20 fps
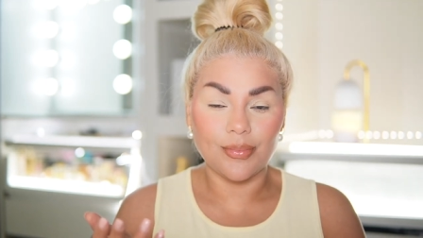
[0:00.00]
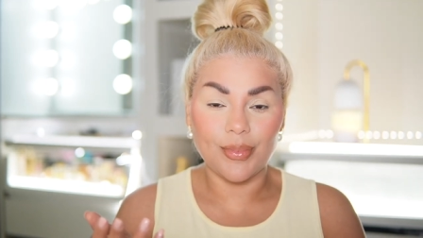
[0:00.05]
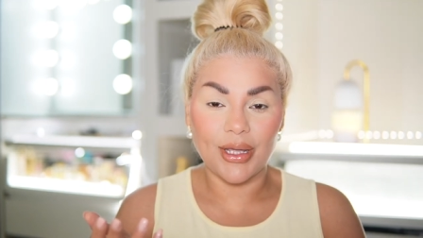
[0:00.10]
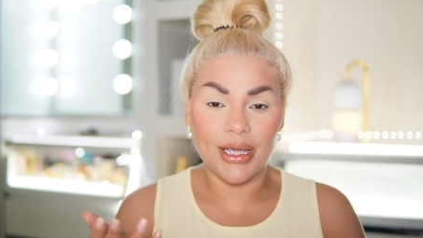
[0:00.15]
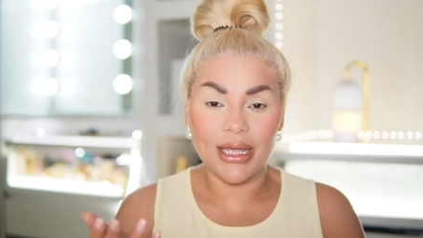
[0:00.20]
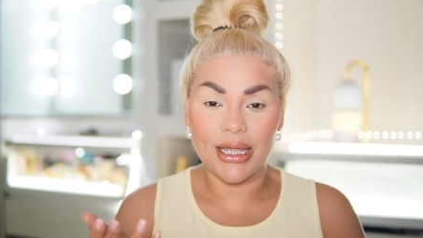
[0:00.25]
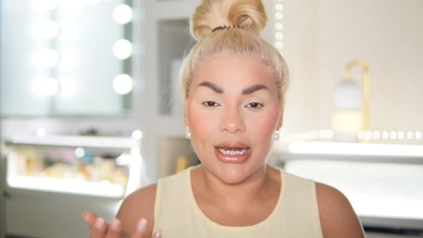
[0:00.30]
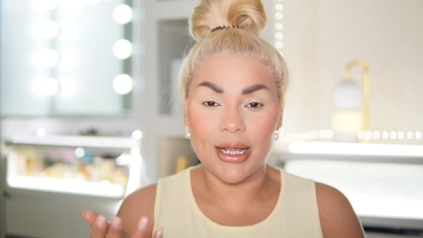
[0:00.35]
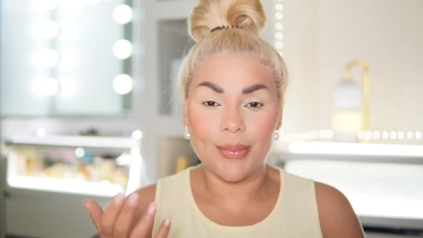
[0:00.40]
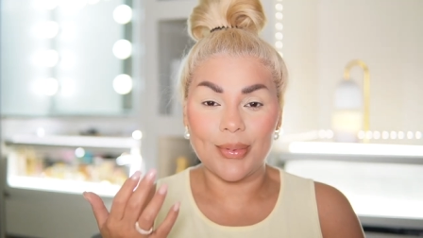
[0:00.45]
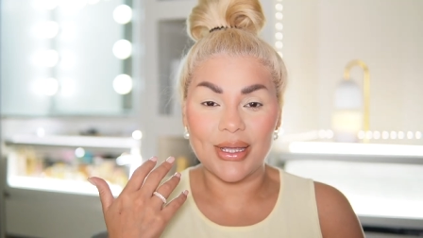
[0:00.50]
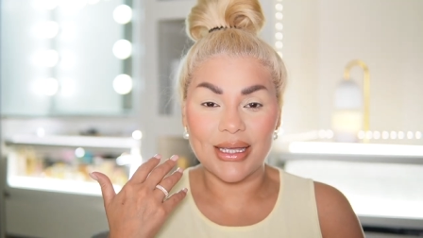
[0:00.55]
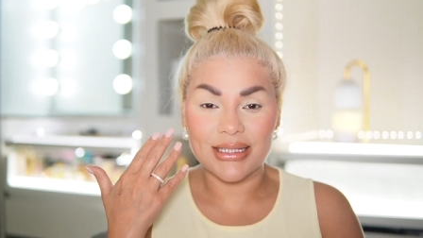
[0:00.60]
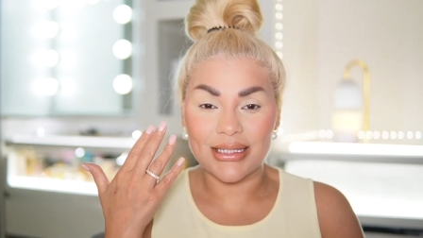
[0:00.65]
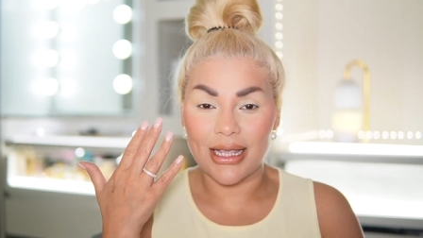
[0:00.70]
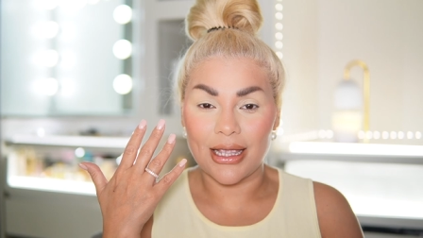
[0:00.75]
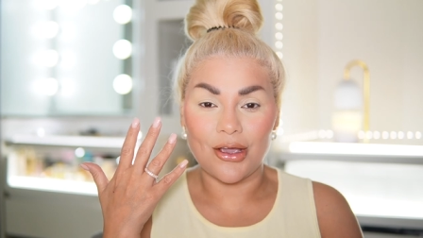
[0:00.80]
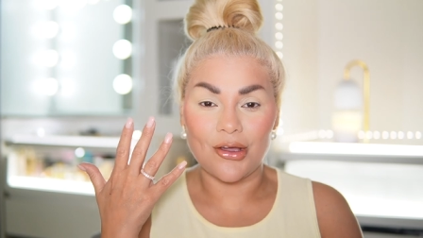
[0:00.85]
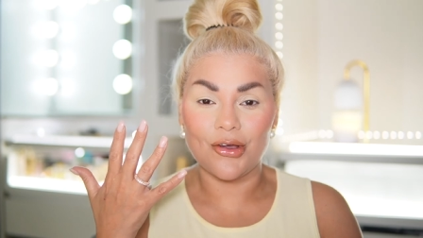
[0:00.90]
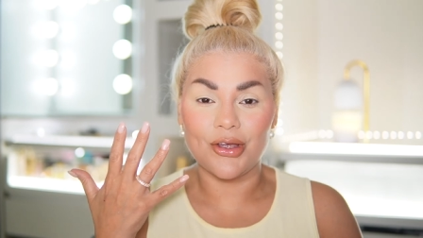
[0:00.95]
pick it up because
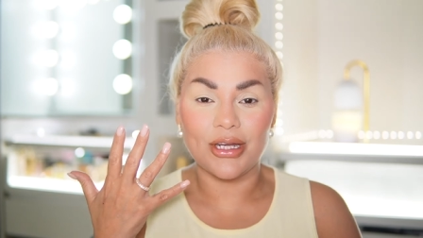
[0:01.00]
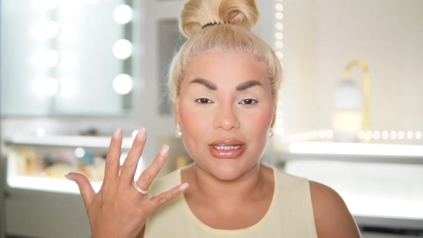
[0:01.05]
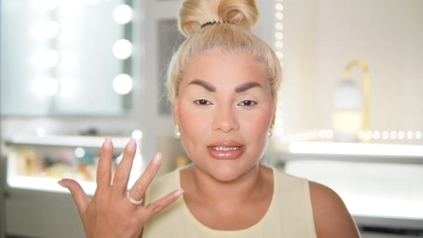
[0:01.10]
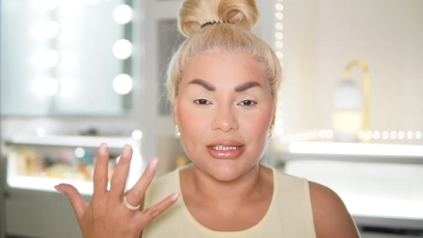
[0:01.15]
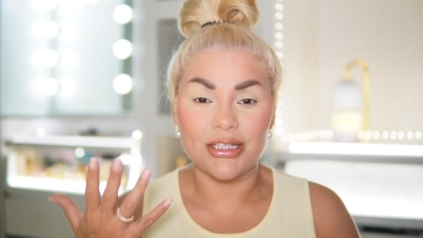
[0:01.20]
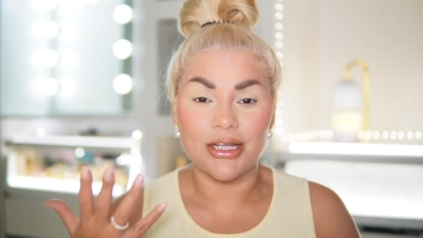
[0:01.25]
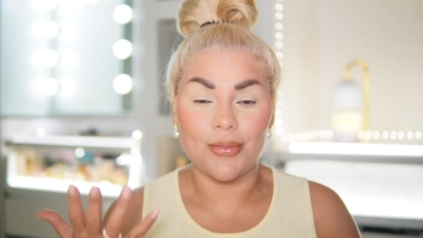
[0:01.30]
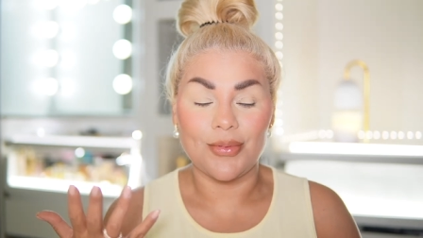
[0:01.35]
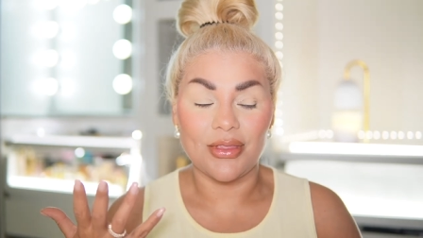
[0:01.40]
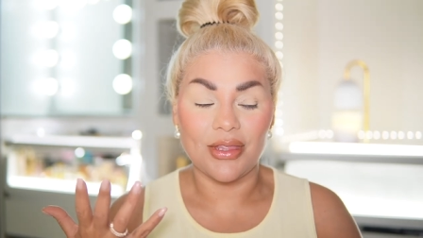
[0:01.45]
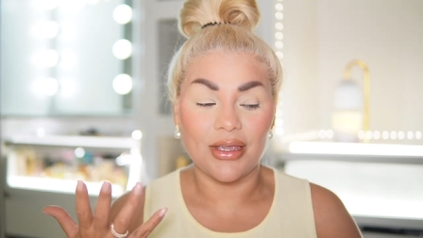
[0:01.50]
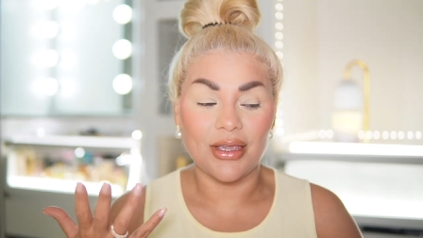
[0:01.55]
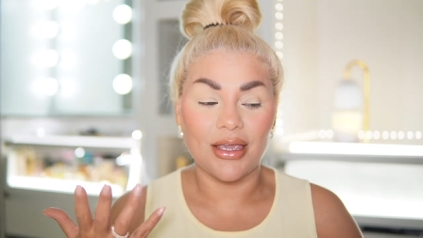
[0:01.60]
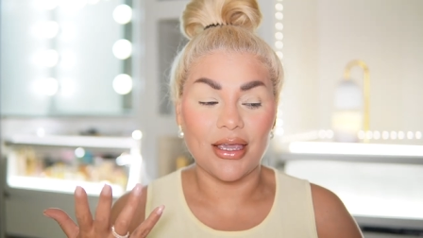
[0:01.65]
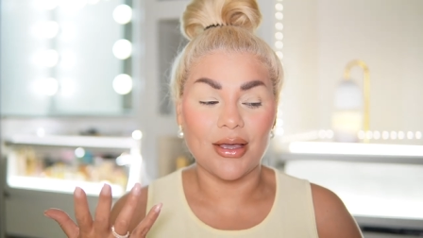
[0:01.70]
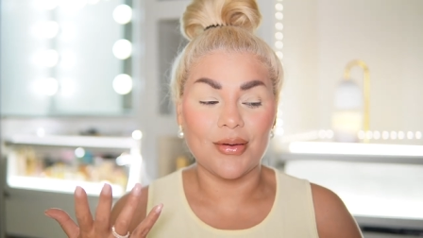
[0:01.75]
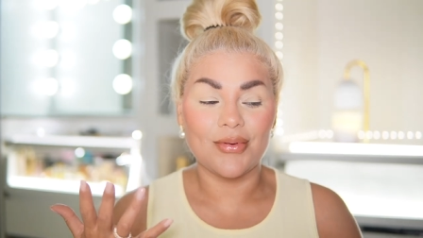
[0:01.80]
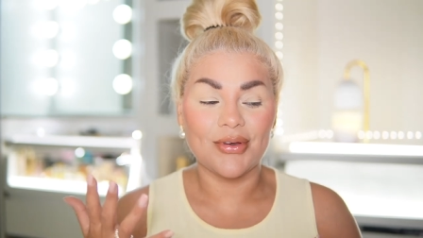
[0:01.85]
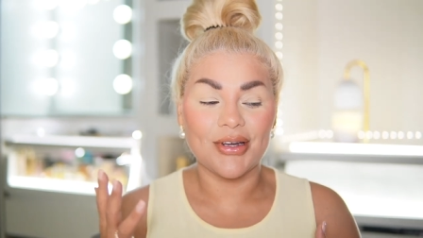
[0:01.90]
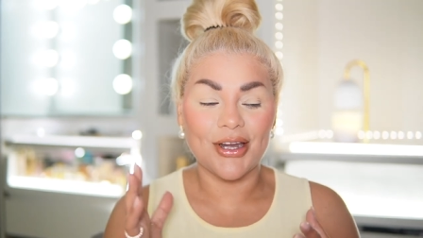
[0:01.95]
I couldn't stop
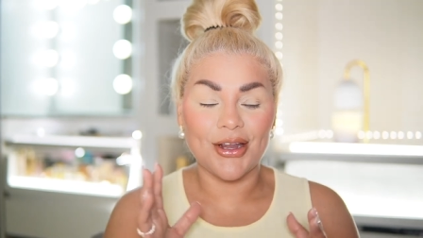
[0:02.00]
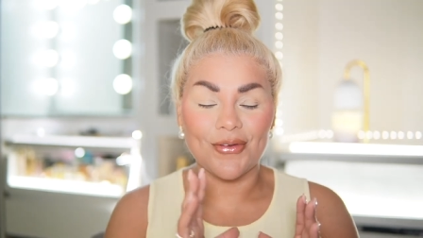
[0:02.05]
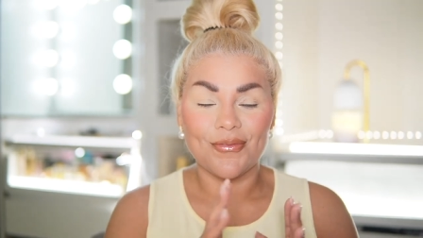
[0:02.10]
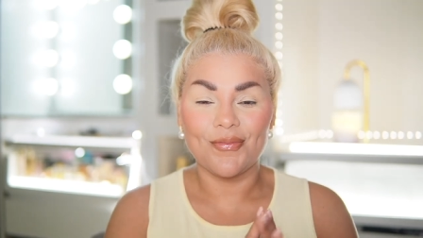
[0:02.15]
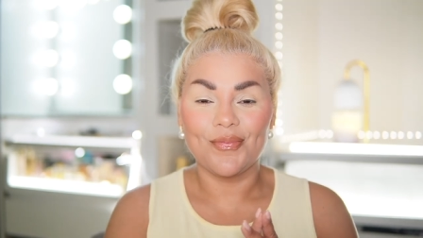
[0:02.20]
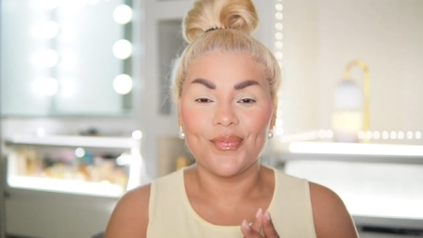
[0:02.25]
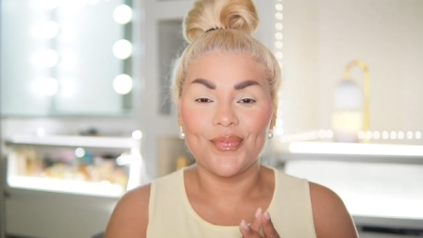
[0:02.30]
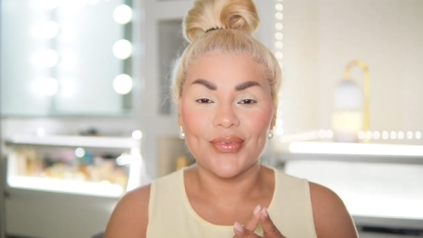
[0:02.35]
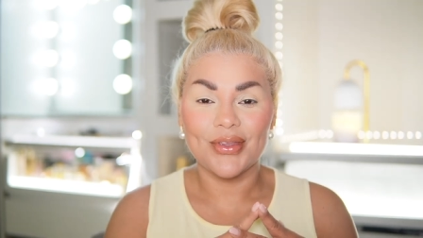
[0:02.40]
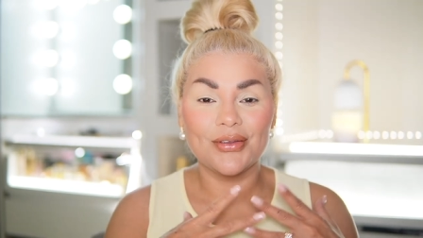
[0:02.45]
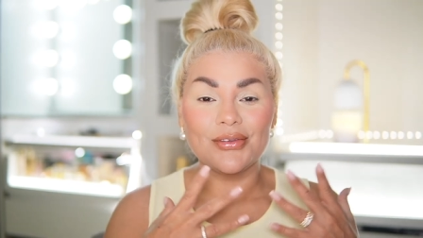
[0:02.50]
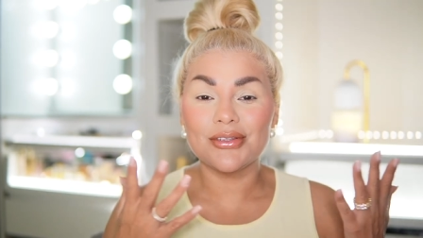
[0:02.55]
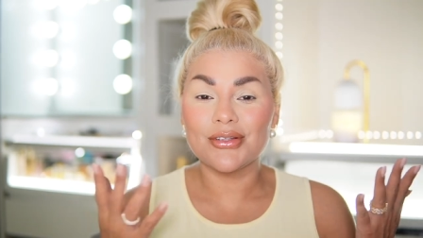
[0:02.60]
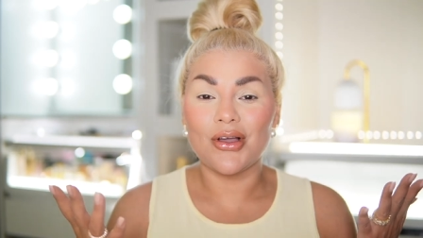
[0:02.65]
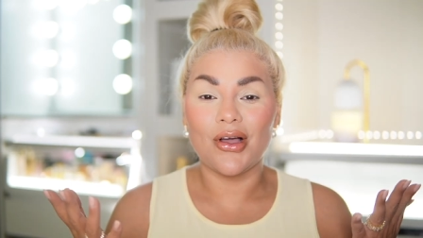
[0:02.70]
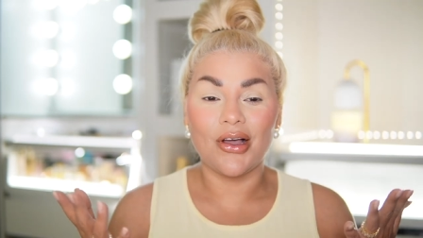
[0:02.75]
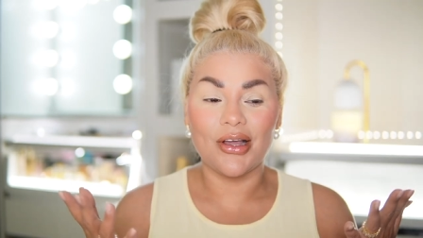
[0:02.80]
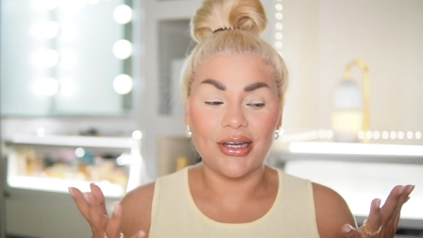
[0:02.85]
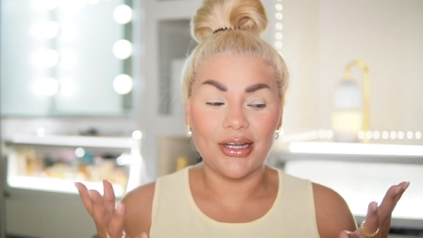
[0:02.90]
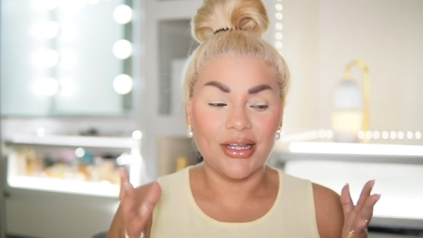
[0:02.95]
thinking about it, it was
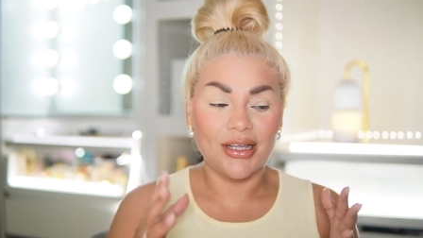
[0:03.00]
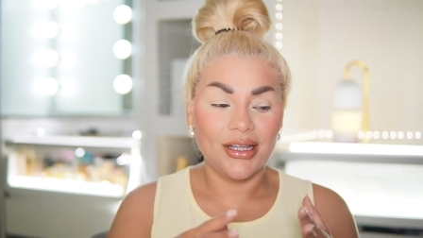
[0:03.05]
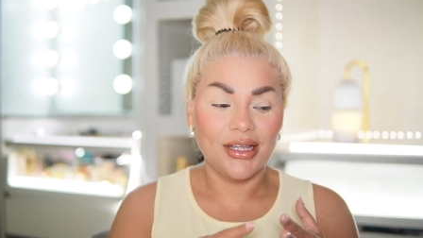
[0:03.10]
gone.